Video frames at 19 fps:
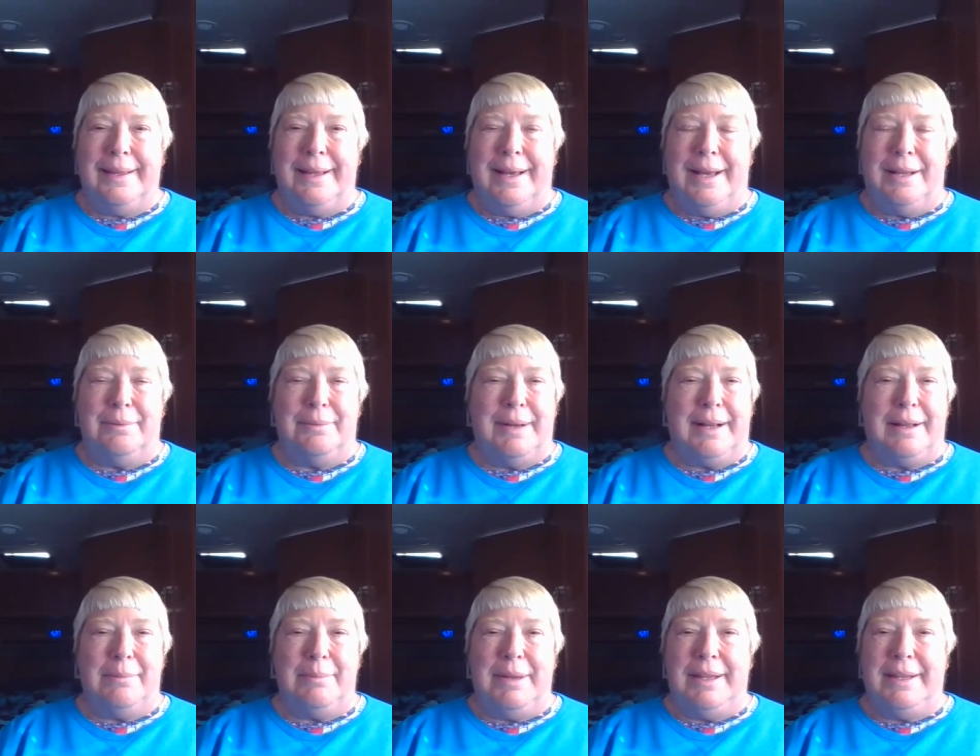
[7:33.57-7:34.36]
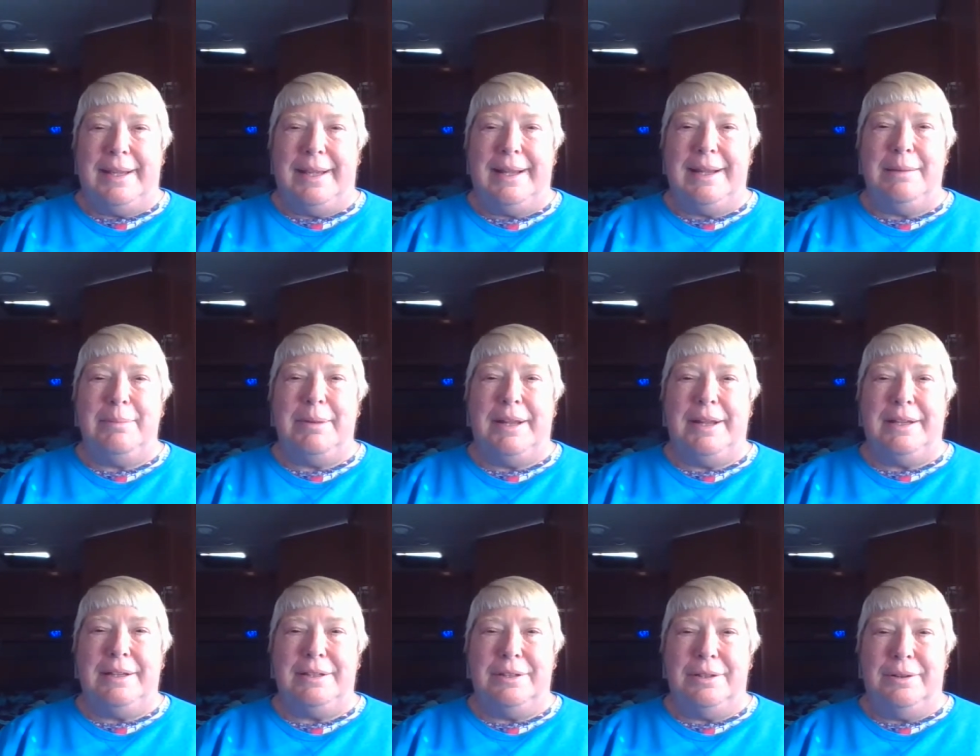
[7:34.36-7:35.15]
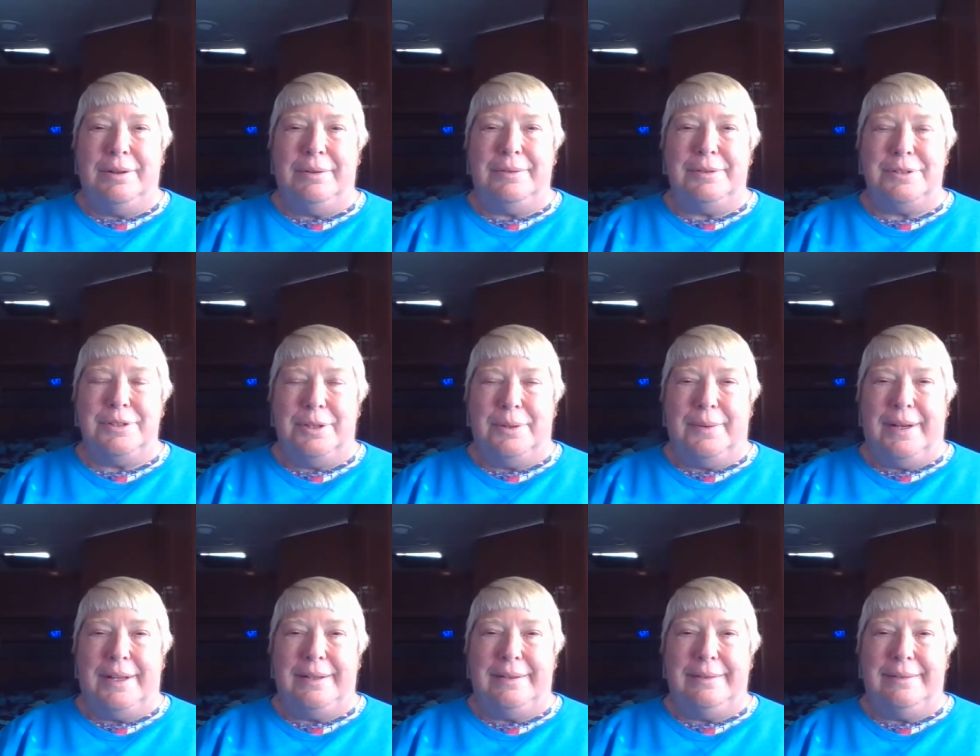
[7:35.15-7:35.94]
I'd recommend anybody to do
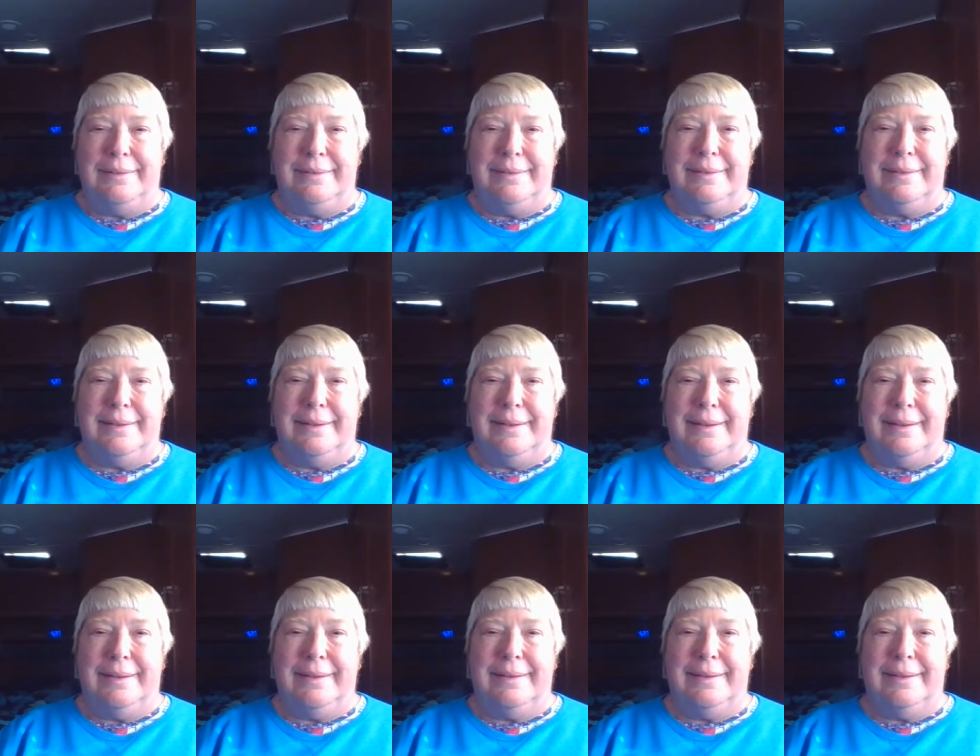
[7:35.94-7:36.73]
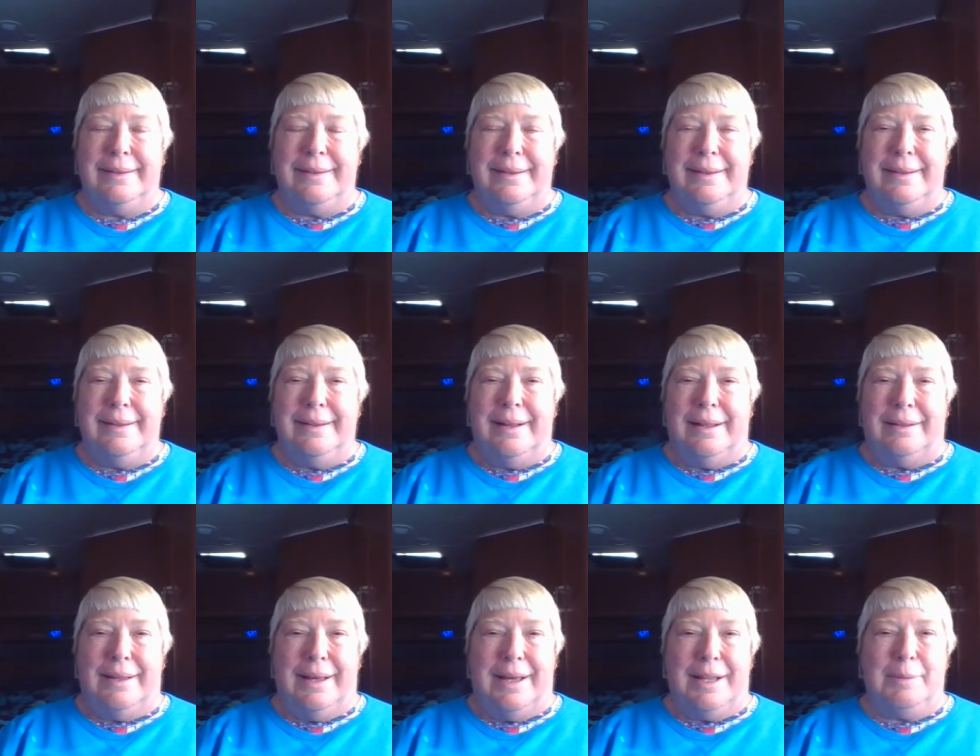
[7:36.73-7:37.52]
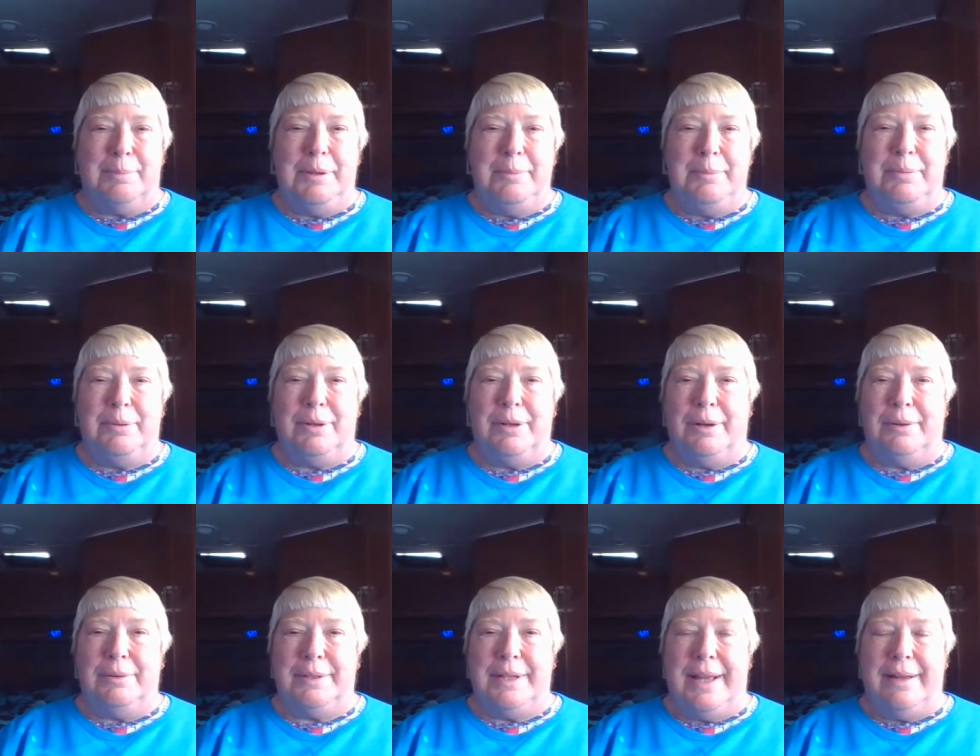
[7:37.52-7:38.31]
it. A lot of people
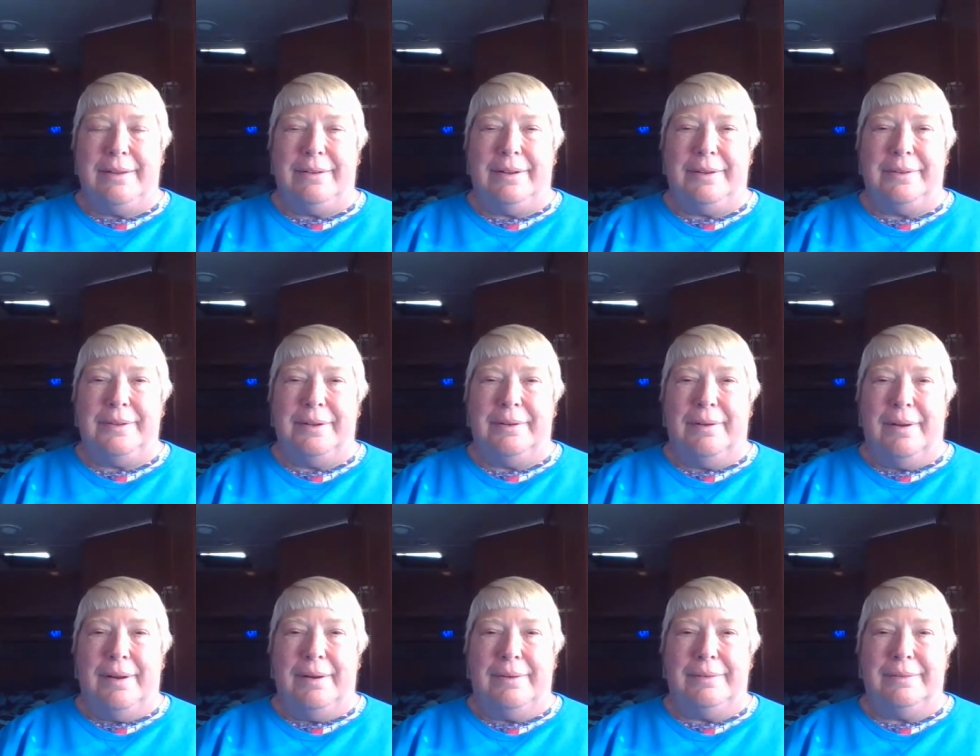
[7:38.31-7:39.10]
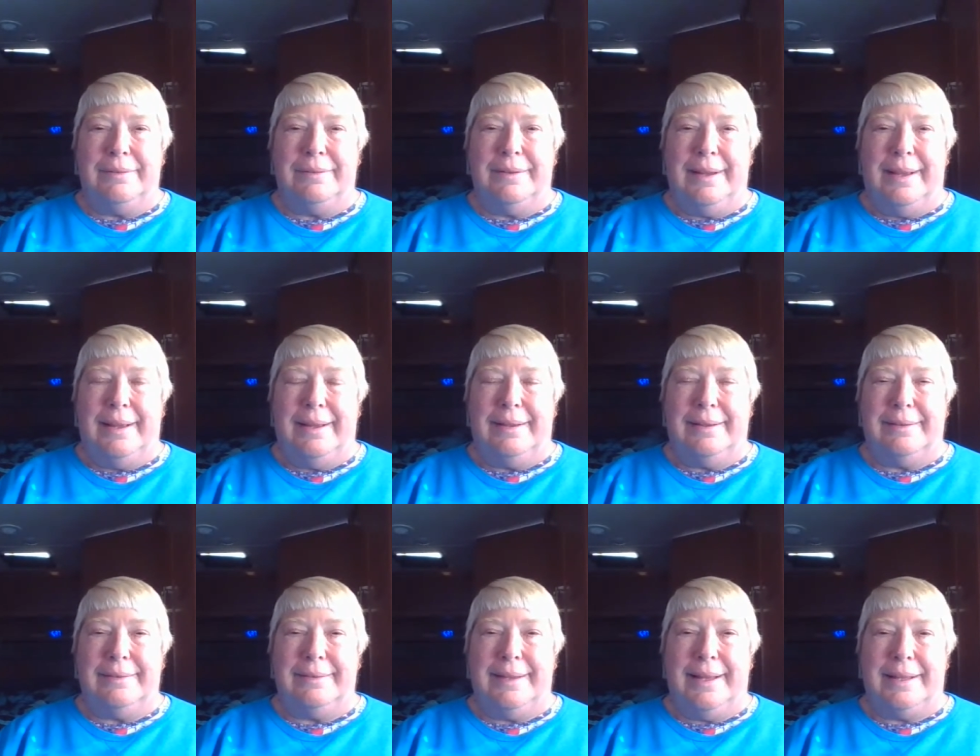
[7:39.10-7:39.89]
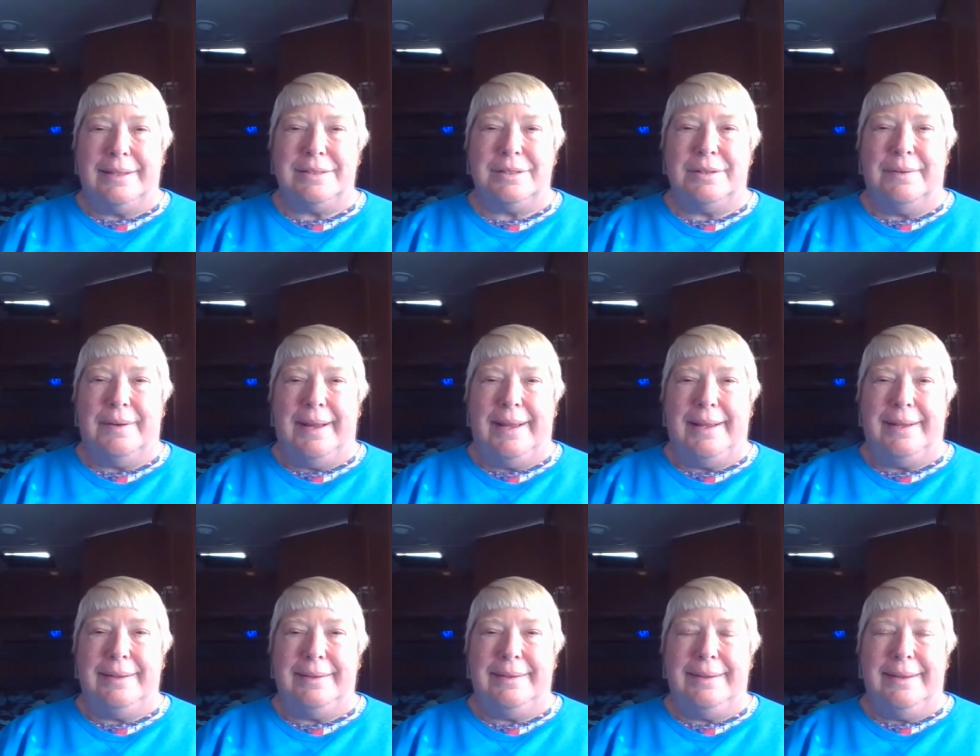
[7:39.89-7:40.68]
go down on their own, and that's
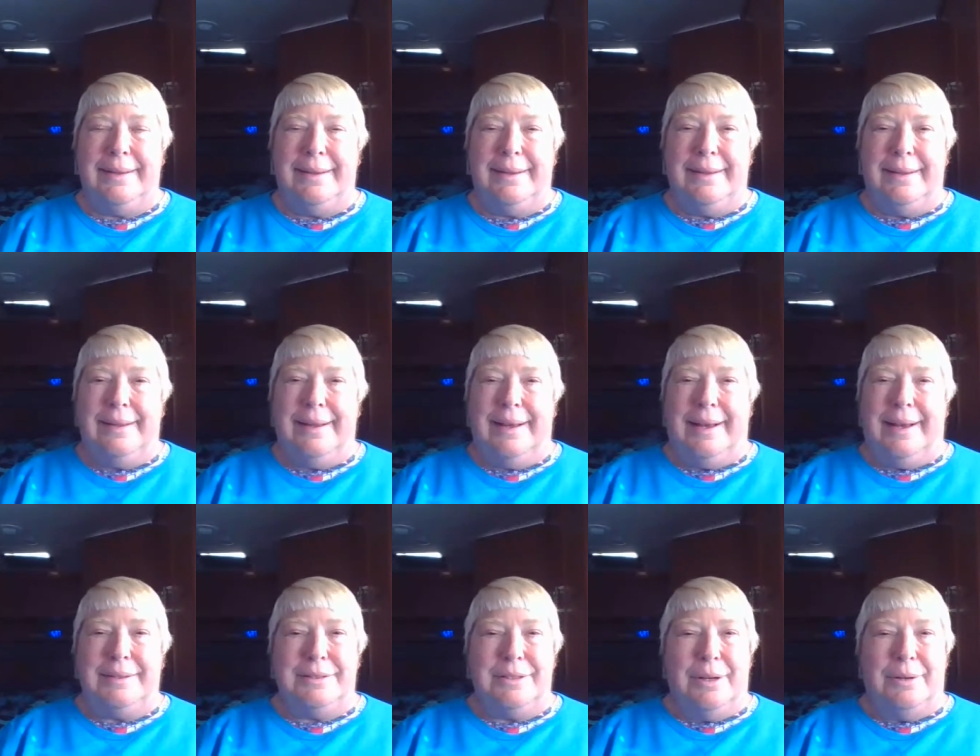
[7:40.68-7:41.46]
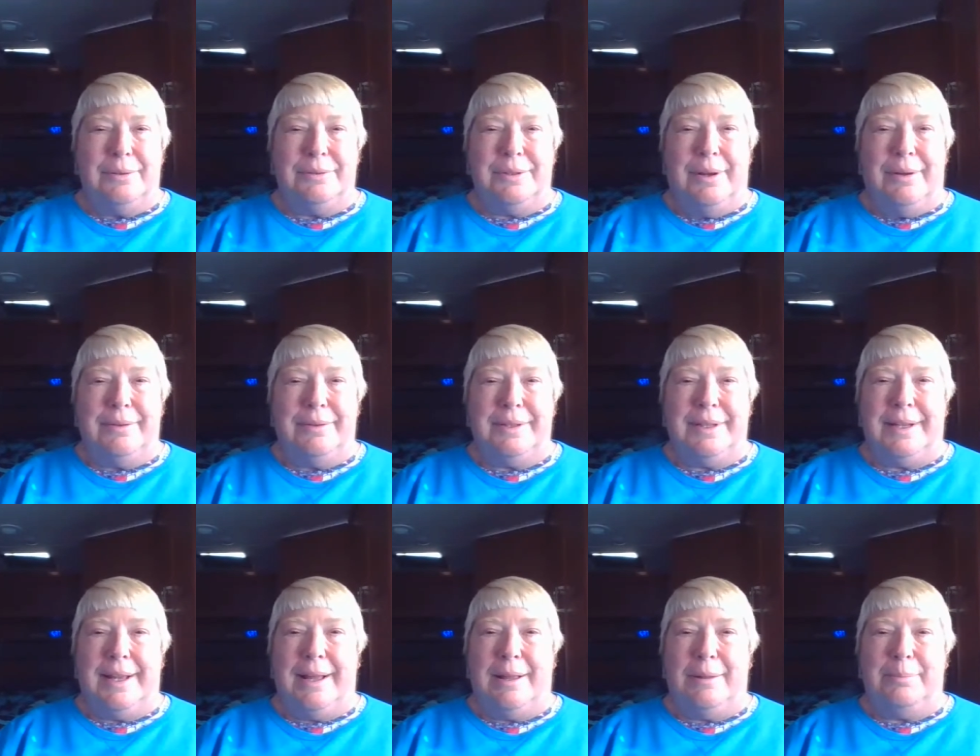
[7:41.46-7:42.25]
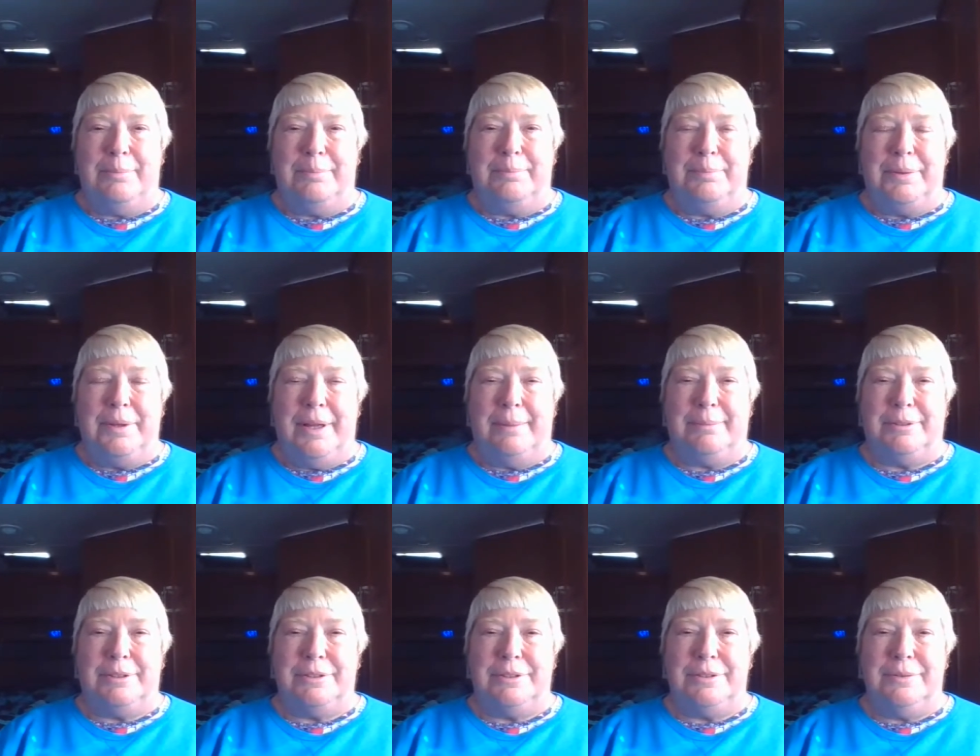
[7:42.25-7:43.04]
great. I don't know that I'll be
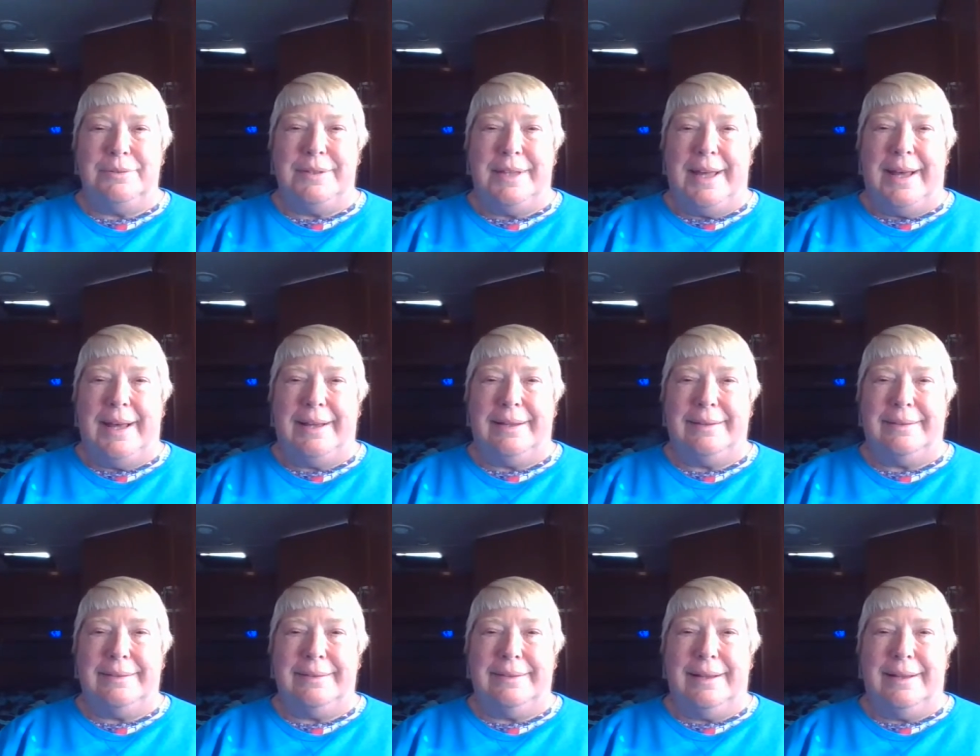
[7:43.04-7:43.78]
able to do that.